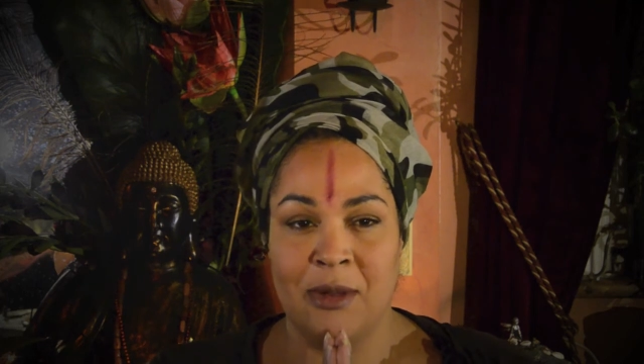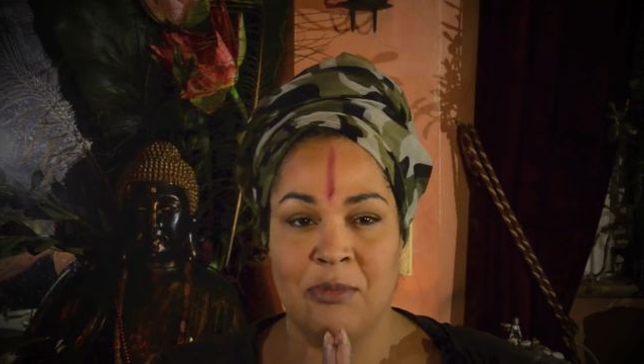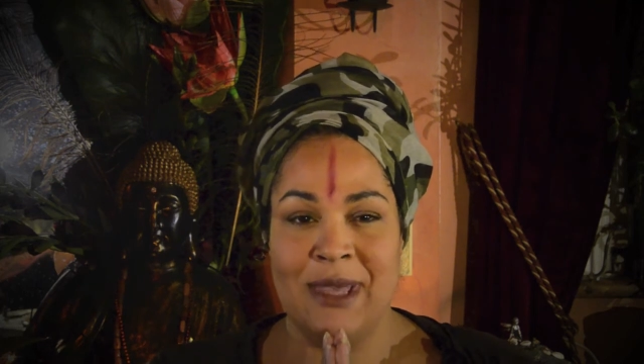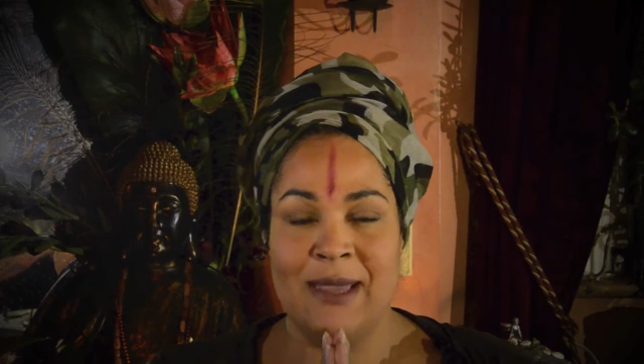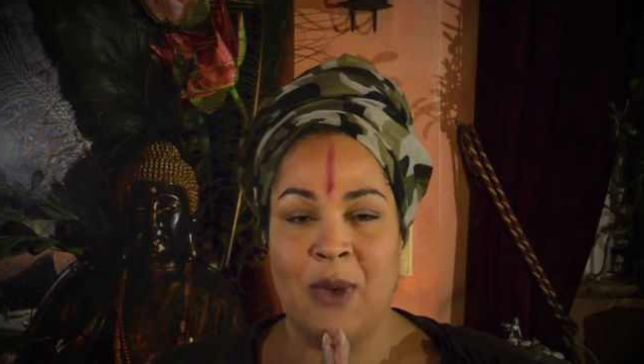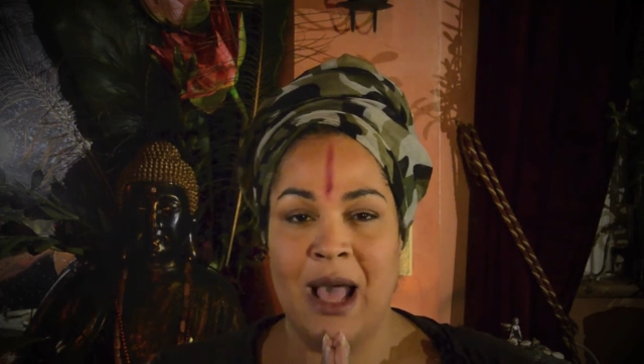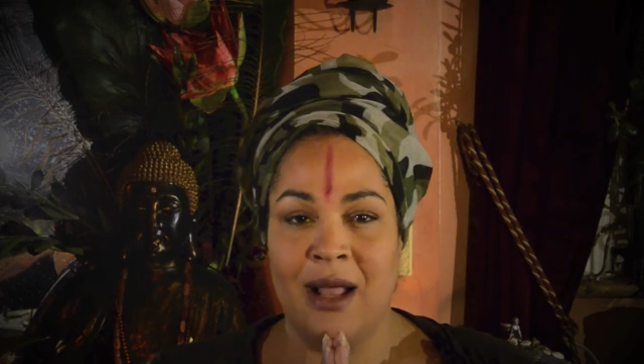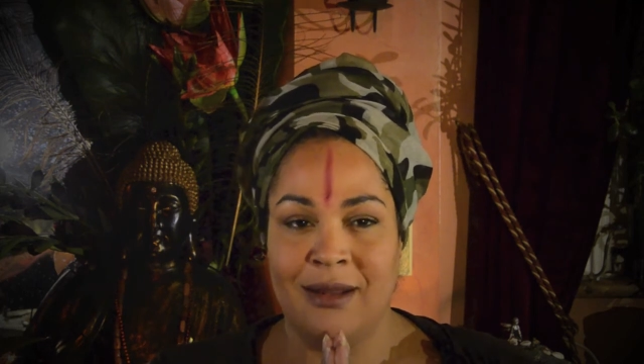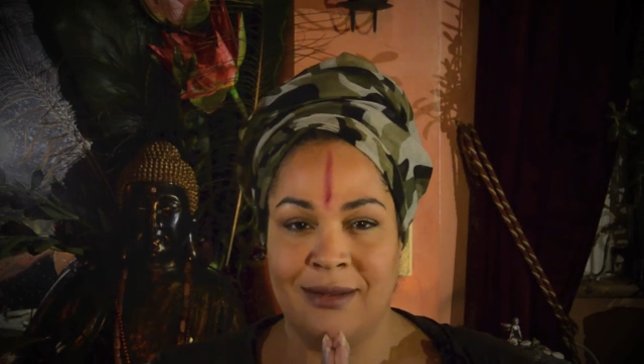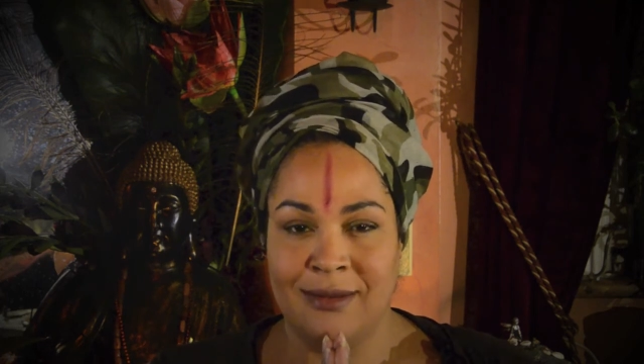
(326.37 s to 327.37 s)
Be
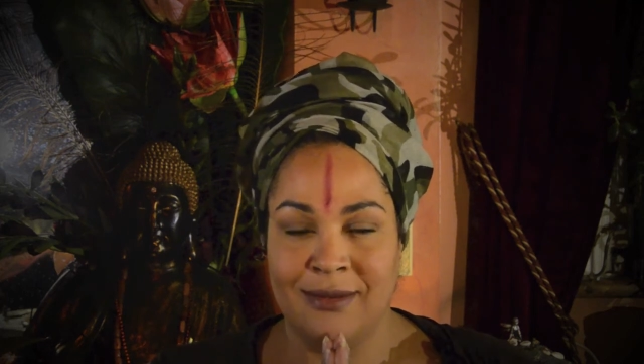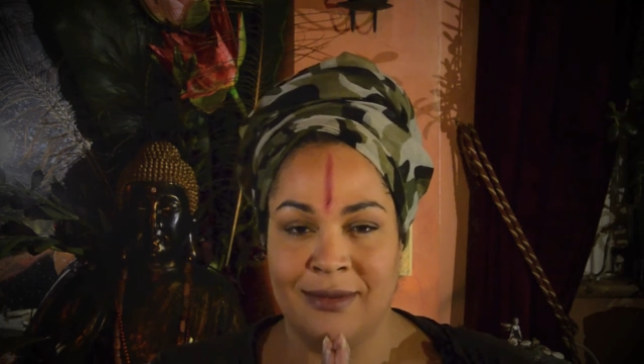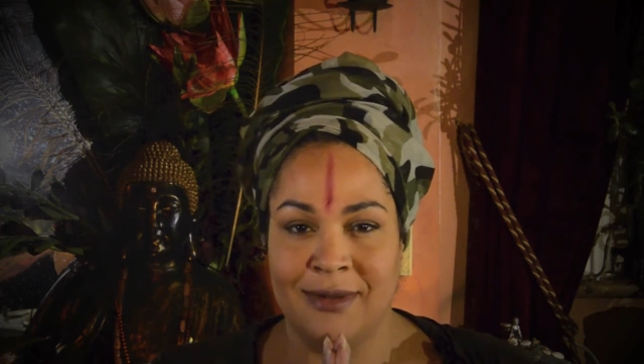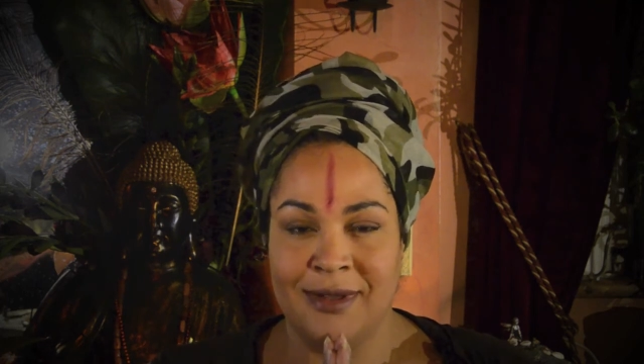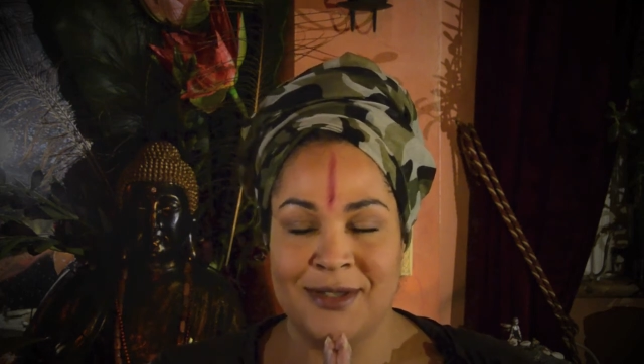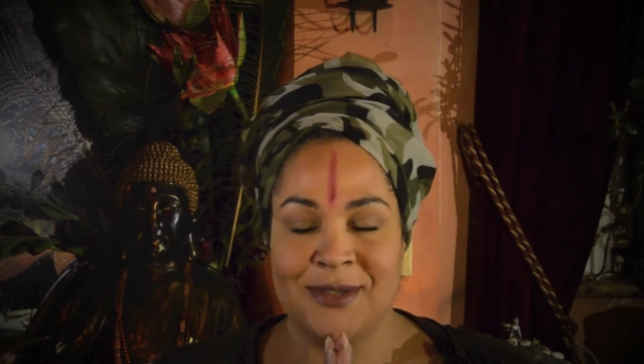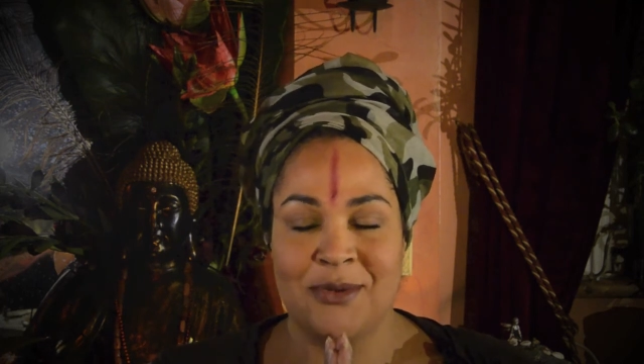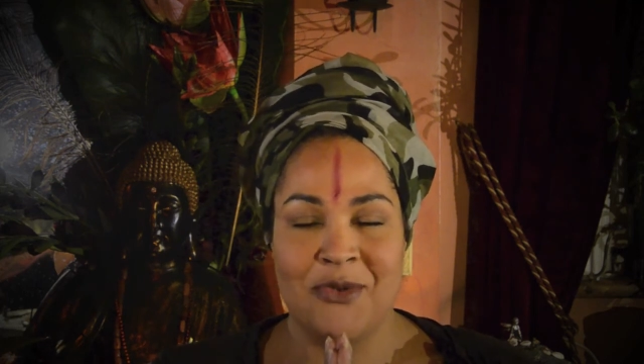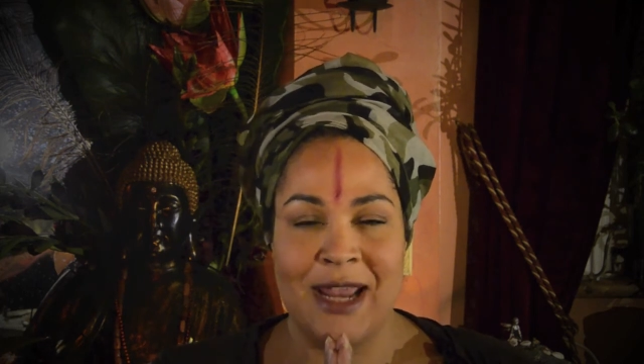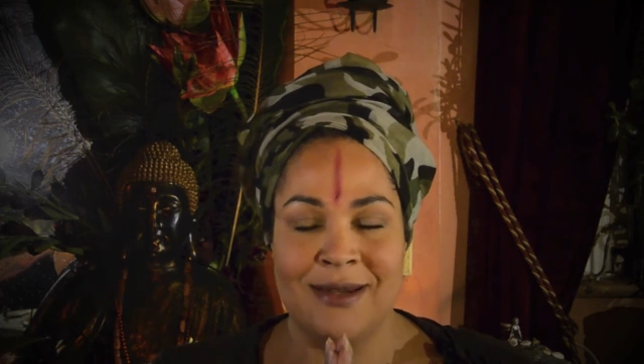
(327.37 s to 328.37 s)
well.
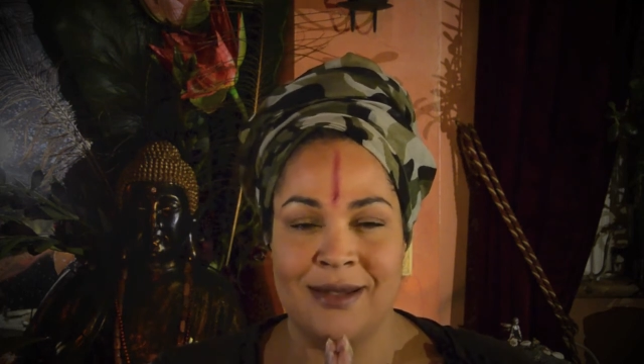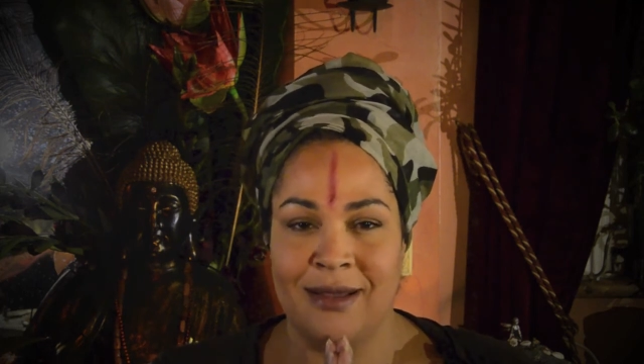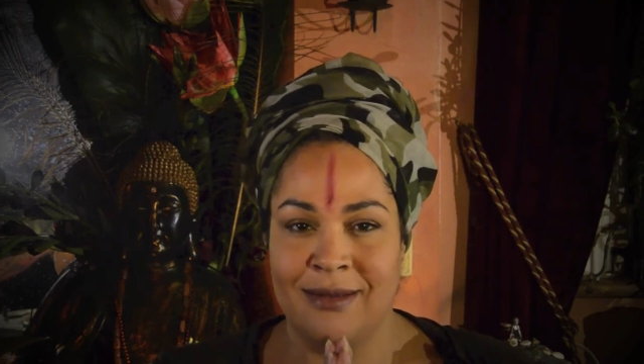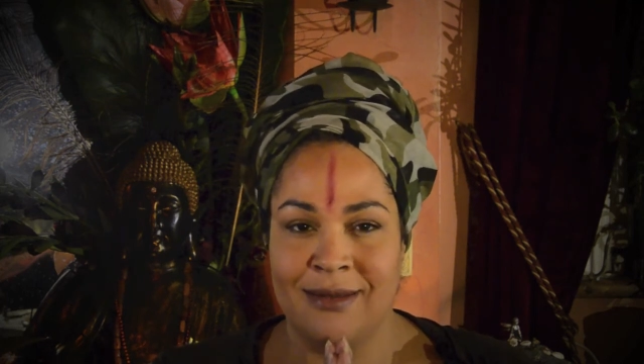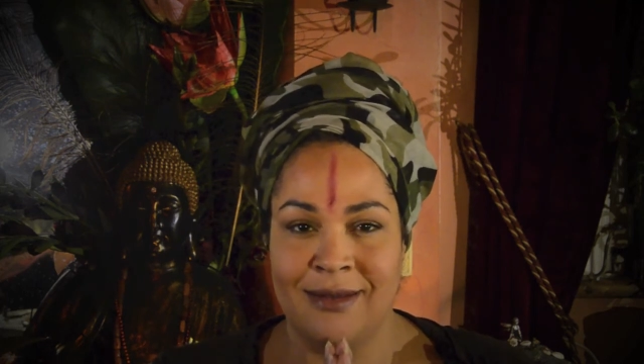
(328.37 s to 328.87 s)
Surrender,